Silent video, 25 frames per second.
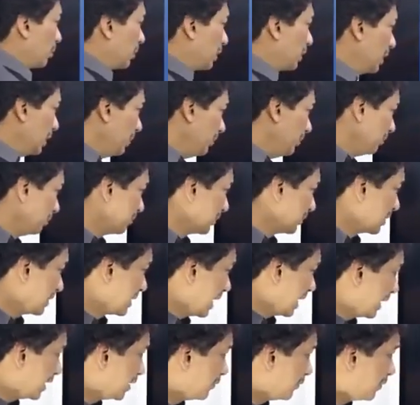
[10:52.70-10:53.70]
retinopathy.
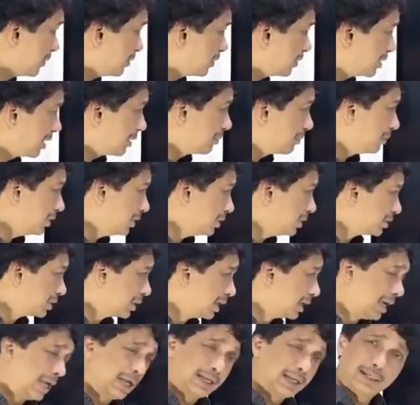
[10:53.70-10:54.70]
Second is vitreous
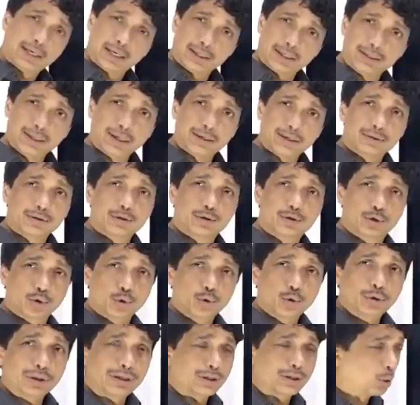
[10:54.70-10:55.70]
hemorrhage. Yes, that is
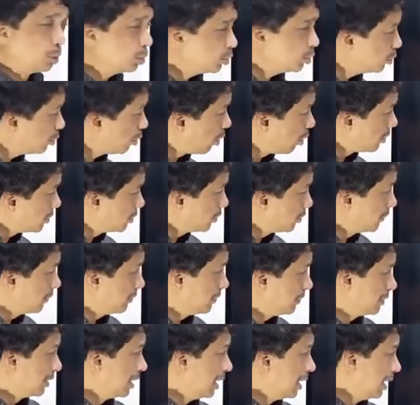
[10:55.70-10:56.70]
true. It's also cause
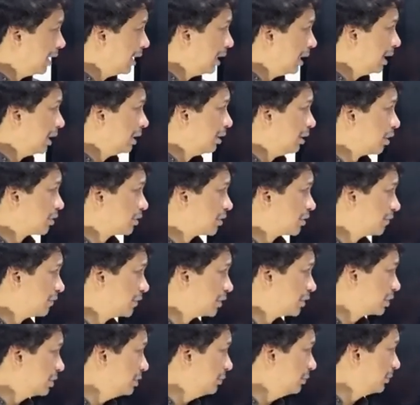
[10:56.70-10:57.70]
of loss
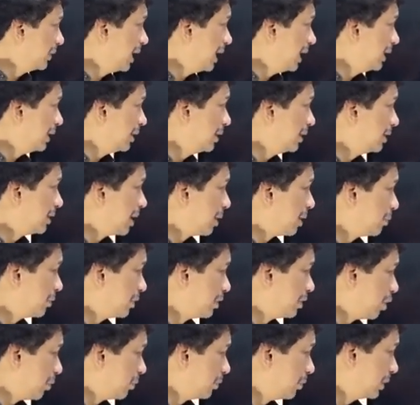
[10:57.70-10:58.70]
of vision in diabetic
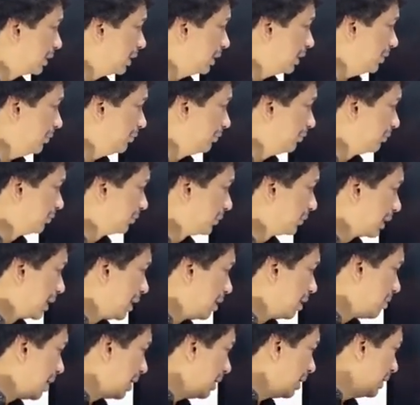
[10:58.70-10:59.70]
retinopathy.
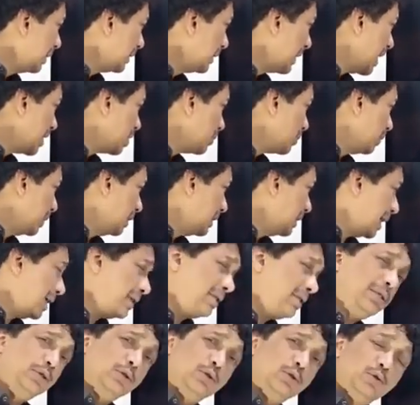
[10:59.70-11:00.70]
Retinal detachment,
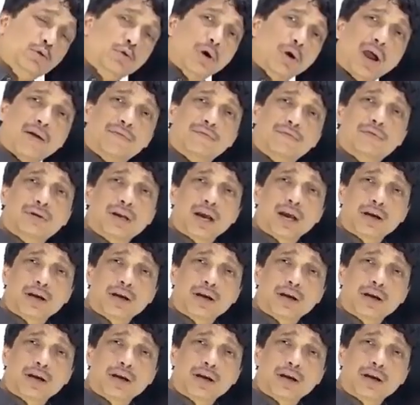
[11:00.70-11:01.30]
yes, you do have